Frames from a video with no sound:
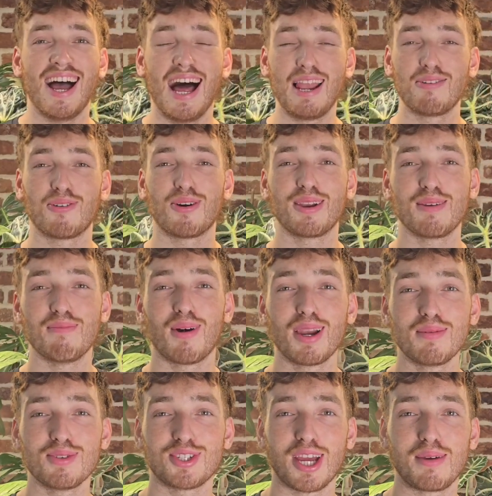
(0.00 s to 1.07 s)
Hello everyone, my
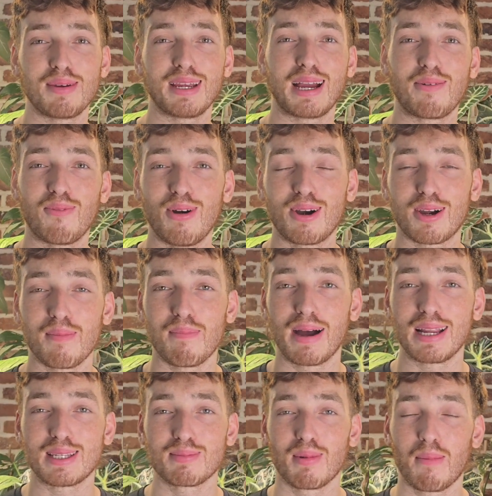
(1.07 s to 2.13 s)
name is Jamie and welcome
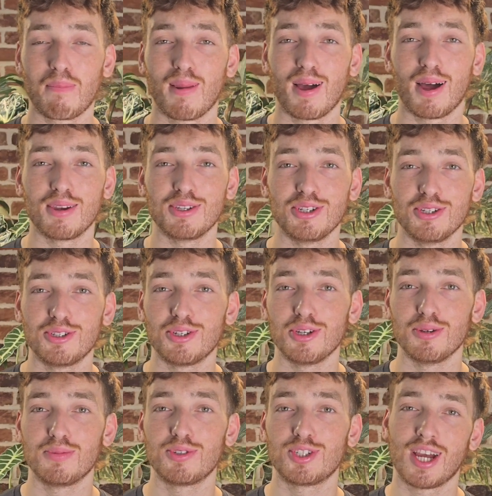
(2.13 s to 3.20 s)
back to my plant
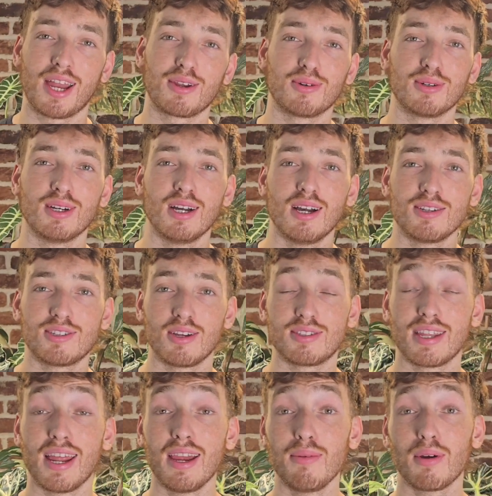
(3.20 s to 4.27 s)
YouTube channel. So
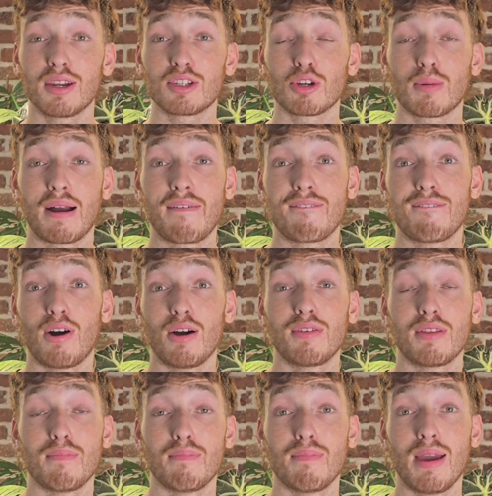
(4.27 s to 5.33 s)
today we're going to talk about 5
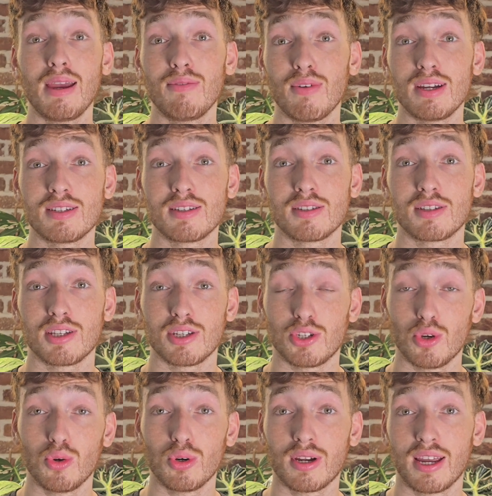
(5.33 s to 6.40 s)
of the main reasons that
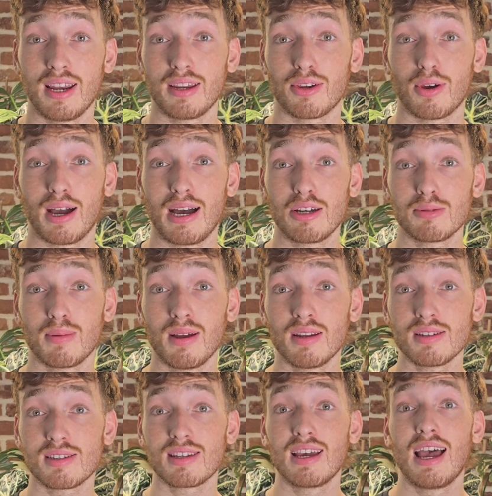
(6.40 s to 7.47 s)
you're killing your
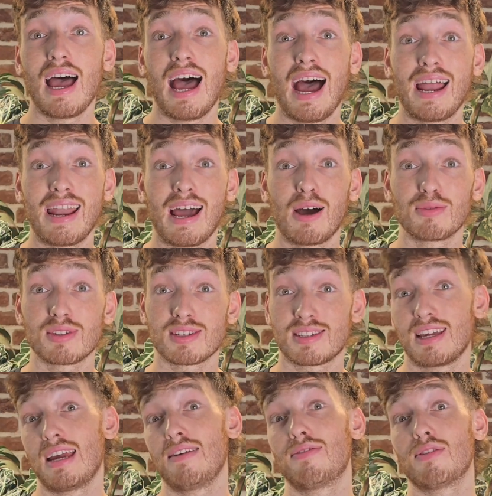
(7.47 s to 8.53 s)
houseplants and how to
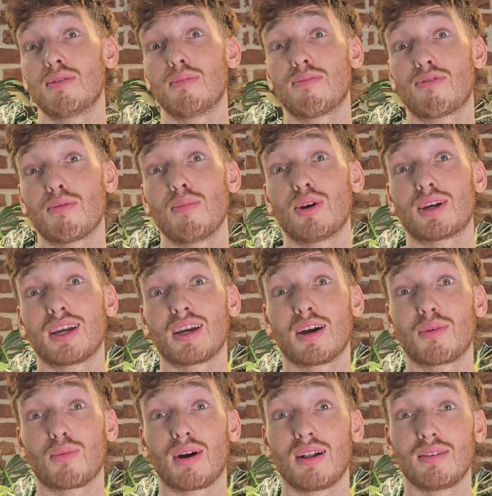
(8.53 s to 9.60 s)
save them from looking
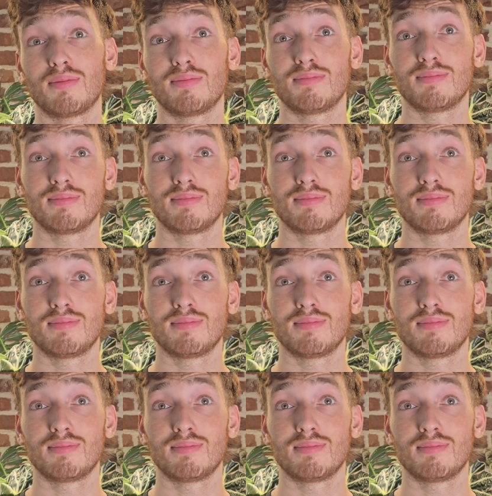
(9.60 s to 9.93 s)
unwell.